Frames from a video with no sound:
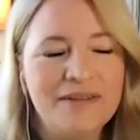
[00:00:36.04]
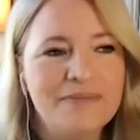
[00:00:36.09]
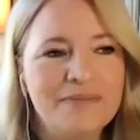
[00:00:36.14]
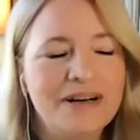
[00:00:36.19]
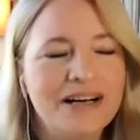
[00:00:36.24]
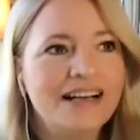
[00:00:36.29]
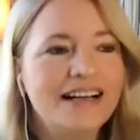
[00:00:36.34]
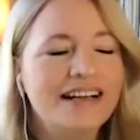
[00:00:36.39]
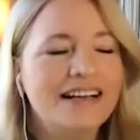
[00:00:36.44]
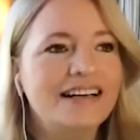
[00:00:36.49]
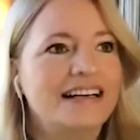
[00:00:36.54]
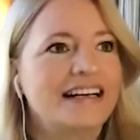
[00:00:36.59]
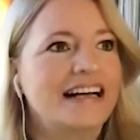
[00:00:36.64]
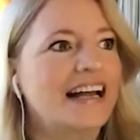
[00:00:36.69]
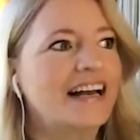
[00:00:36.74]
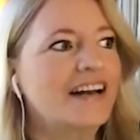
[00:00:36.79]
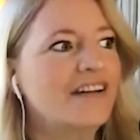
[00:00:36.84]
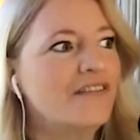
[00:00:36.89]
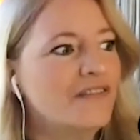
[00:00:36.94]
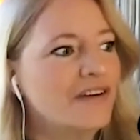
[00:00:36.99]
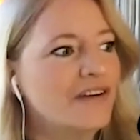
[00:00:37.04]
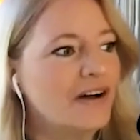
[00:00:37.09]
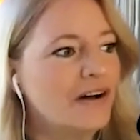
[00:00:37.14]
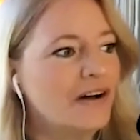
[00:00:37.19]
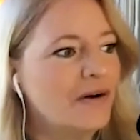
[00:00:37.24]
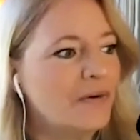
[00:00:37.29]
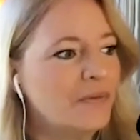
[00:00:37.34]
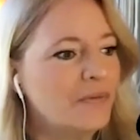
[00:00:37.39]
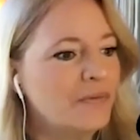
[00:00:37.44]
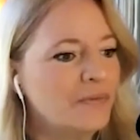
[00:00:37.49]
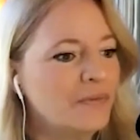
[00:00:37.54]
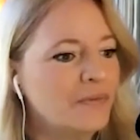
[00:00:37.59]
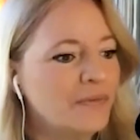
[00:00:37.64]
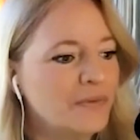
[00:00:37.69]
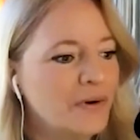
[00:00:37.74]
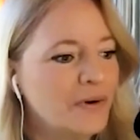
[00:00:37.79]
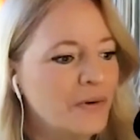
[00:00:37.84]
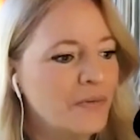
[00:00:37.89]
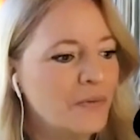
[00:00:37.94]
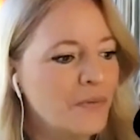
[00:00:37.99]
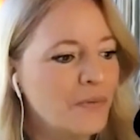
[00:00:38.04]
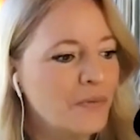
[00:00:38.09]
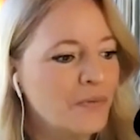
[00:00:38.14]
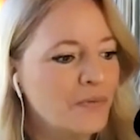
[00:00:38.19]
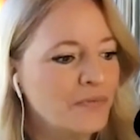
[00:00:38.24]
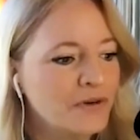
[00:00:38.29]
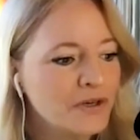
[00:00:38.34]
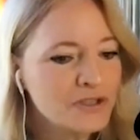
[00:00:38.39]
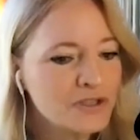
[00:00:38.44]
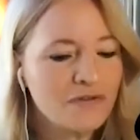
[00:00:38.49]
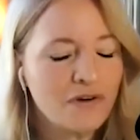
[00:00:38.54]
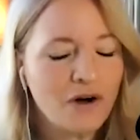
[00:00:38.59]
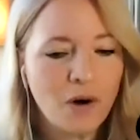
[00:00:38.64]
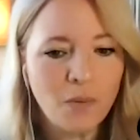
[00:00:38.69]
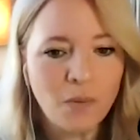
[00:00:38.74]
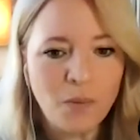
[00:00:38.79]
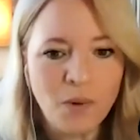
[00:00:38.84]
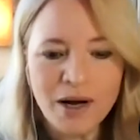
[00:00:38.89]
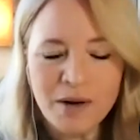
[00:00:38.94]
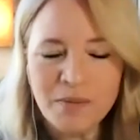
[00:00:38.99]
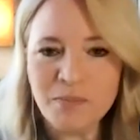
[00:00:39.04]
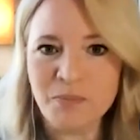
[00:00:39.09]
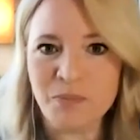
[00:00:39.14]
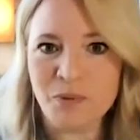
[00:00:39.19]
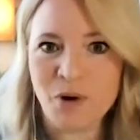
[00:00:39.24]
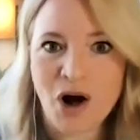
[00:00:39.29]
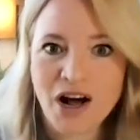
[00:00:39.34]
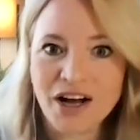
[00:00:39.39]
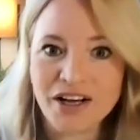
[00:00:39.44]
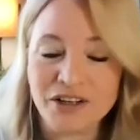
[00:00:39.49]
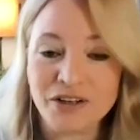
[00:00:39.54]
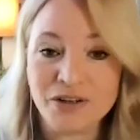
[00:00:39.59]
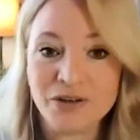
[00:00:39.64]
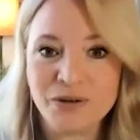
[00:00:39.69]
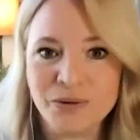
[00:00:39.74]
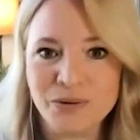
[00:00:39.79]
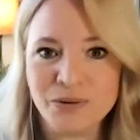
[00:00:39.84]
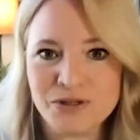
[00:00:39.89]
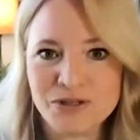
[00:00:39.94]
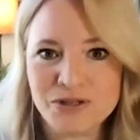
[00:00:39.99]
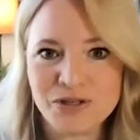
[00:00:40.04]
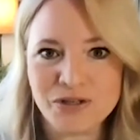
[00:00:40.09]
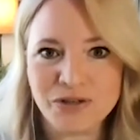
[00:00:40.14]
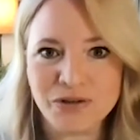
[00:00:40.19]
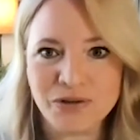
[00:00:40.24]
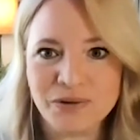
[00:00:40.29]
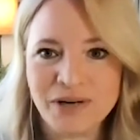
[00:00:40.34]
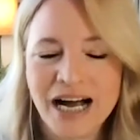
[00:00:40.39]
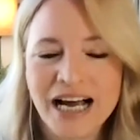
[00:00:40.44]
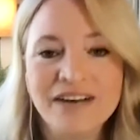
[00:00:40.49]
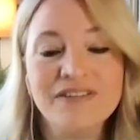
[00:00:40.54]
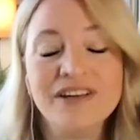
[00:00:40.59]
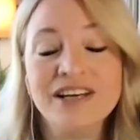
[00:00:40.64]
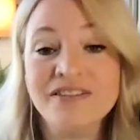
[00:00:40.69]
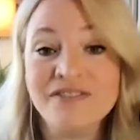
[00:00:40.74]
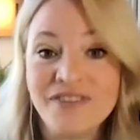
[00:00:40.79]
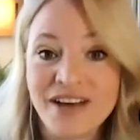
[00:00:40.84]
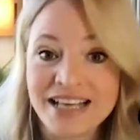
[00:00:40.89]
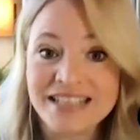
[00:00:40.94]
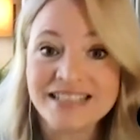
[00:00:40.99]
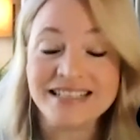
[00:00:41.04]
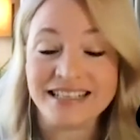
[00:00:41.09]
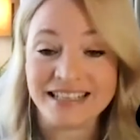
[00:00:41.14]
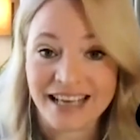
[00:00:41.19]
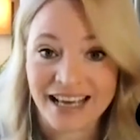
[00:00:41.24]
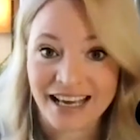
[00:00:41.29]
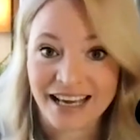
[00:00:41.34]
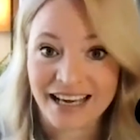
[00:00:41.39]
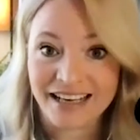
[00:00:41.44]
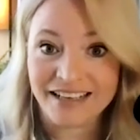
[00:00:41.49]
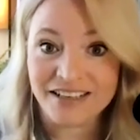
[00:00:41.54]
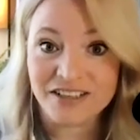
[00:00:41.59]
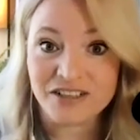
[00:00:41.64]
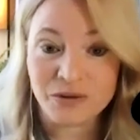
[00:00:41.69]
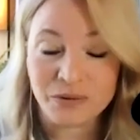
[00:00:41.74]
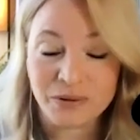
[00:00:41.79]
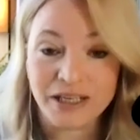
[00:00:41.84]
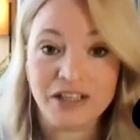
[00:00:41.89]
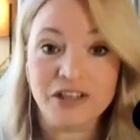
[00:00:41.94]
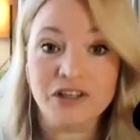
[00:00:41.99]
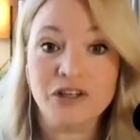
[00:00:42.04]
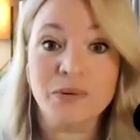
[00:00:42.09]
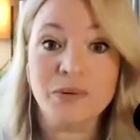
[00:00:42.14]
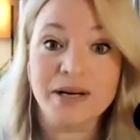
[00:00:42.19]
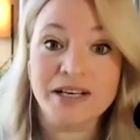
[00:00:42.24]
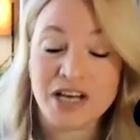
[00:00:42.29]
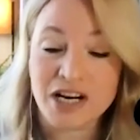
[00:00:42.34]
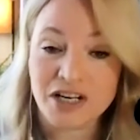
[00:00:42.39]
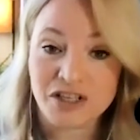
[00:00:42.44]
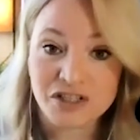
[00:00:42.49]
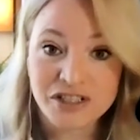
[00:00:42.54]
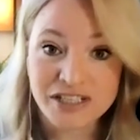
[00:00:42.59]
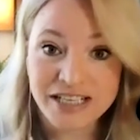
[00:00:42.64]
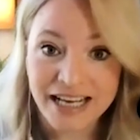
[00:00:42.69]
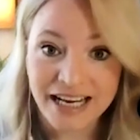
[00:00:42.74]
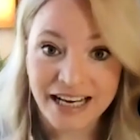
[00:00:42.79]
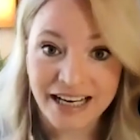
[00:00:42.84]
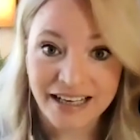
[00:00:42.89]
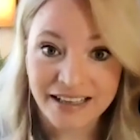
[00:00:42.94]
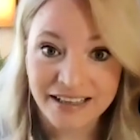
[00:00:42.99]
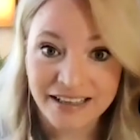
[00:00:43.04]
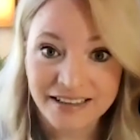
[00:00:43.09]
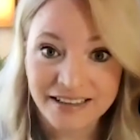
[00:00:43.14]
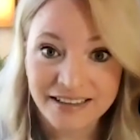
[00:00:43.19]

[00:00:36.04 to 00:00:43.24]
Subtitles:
Um, kind of, First of all, what brought you to kind of investigate doing QHHT?